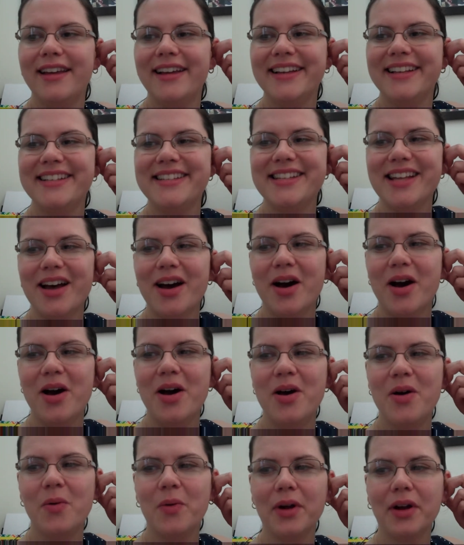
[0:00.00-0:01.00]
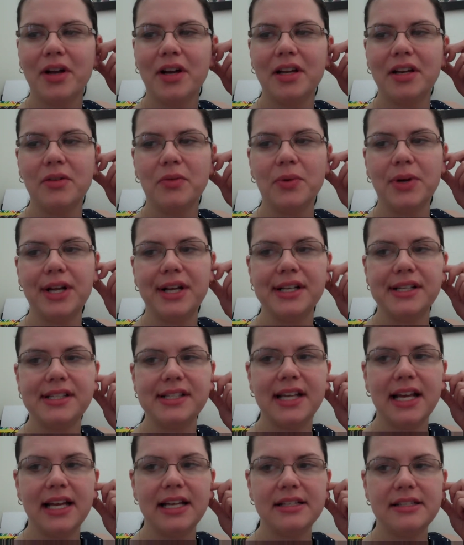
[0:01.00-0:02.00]
So we're going to
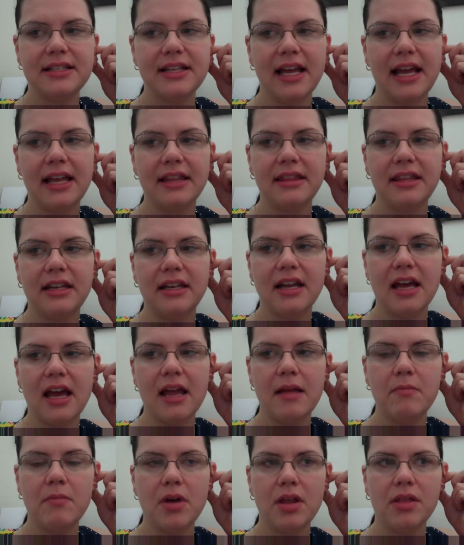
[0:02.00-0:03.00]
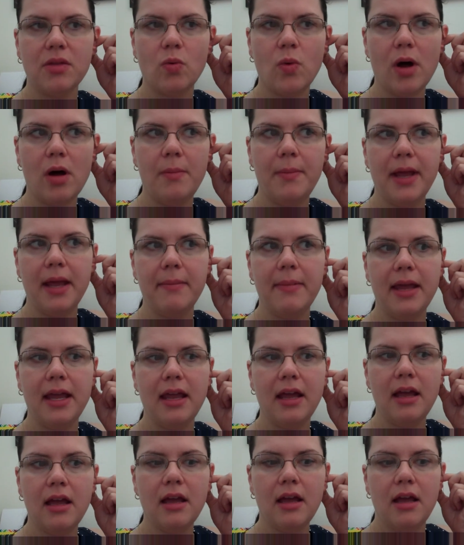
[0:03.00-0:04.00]
reassess at the 9-month well baby